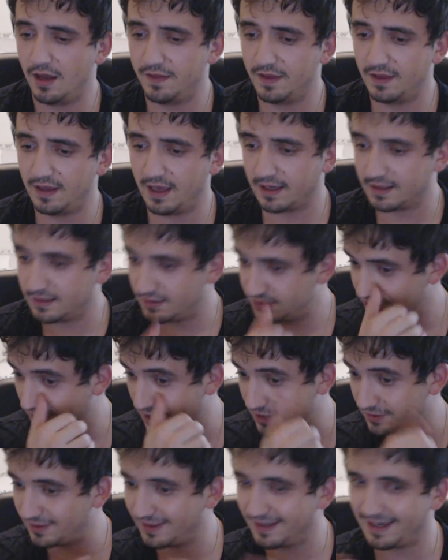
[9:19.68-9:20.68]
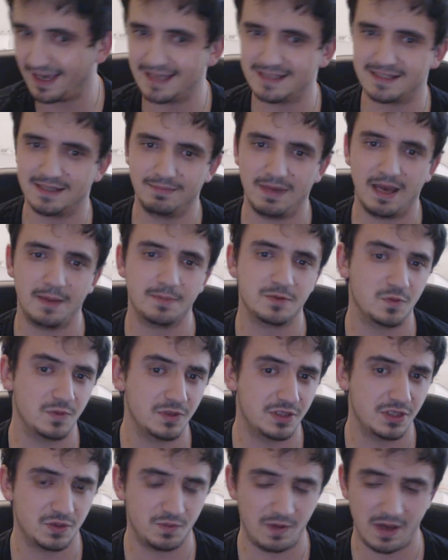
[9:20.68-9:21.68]
they like trying to enhance the maps,
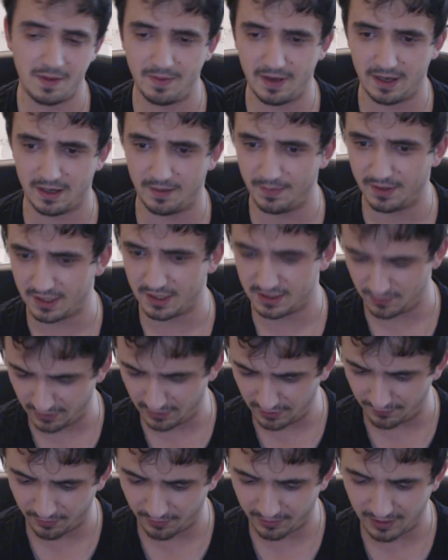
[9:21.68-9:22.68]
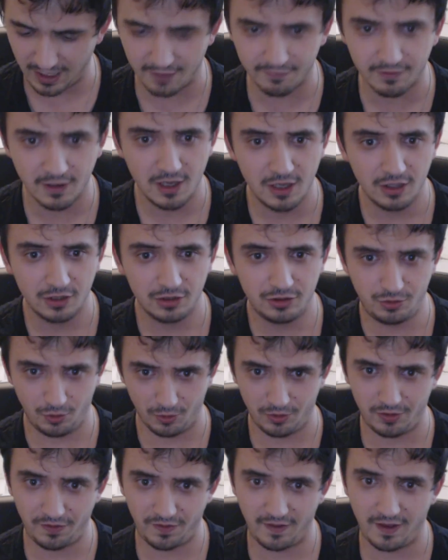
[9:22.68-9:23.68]
which is way better, because World of Warcraft
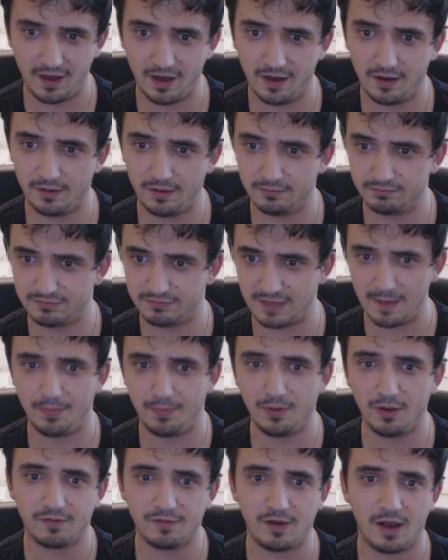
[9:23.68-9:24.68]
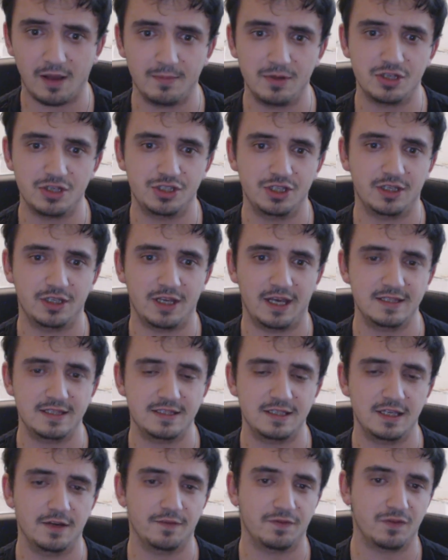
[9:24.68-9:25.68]
took the Temple of Kakma shit
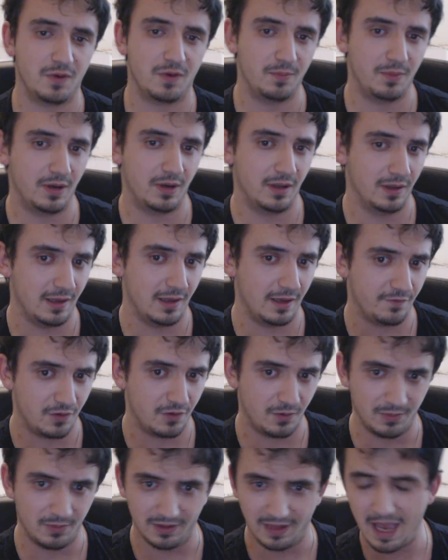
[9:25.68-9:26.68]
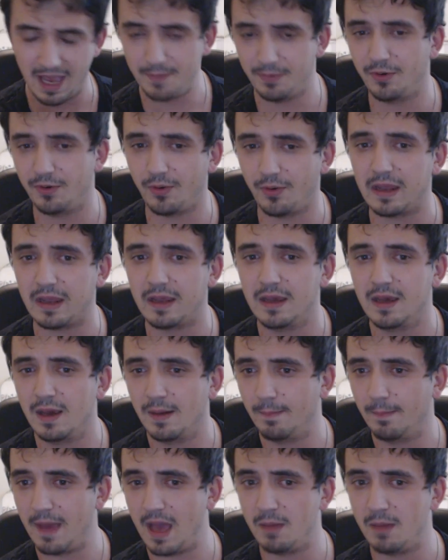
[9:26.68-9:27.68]
idea from a library
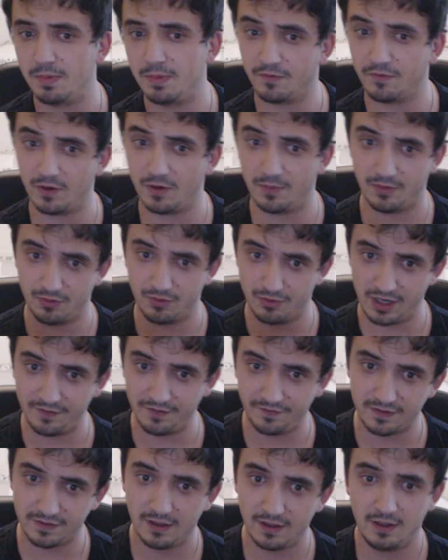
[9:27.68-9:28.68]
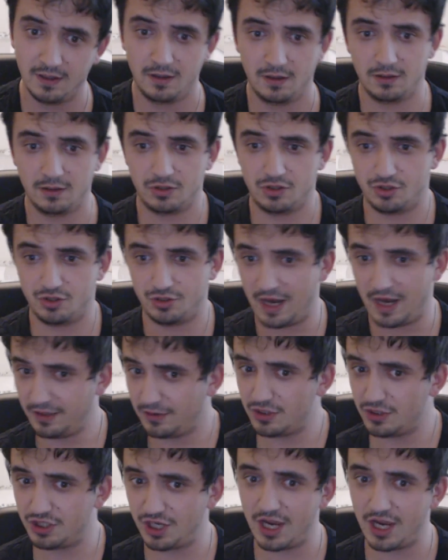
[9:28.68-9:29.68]
map from the Rift, tried
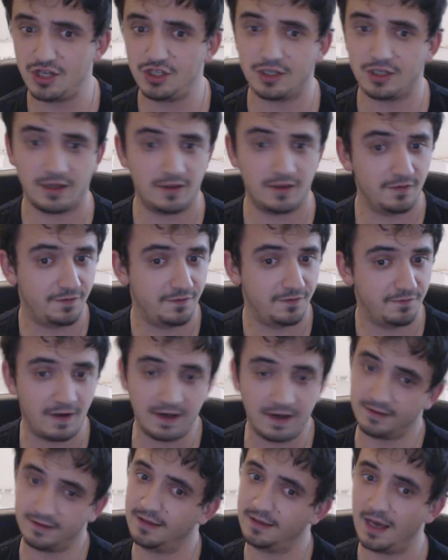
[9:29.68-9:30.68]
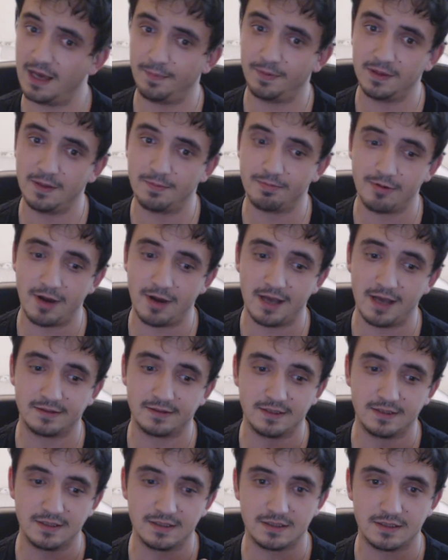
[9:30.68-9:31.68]
to change it and fucked it up in the
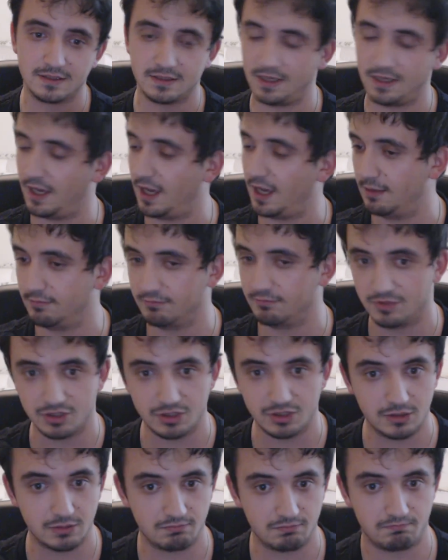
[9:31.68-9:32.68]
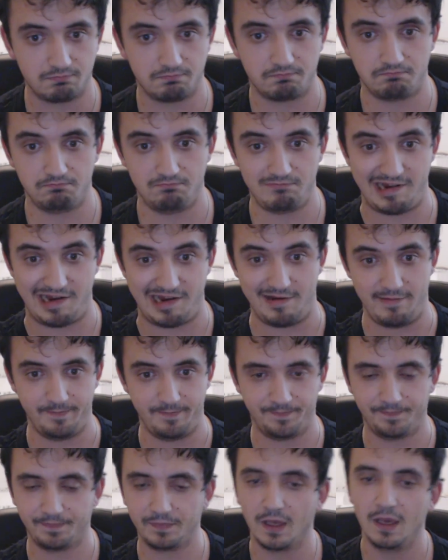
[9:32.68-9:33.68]
process, and just bleh.
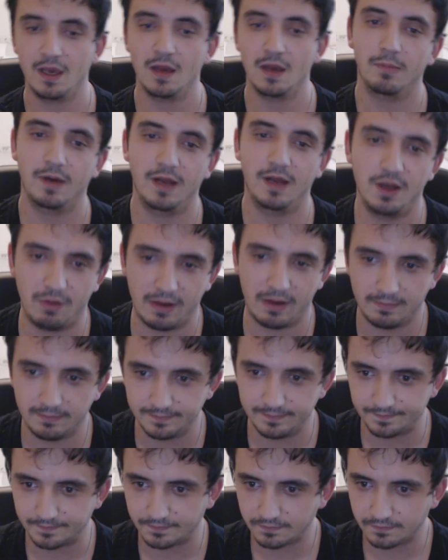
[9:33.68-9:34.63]
But anyway,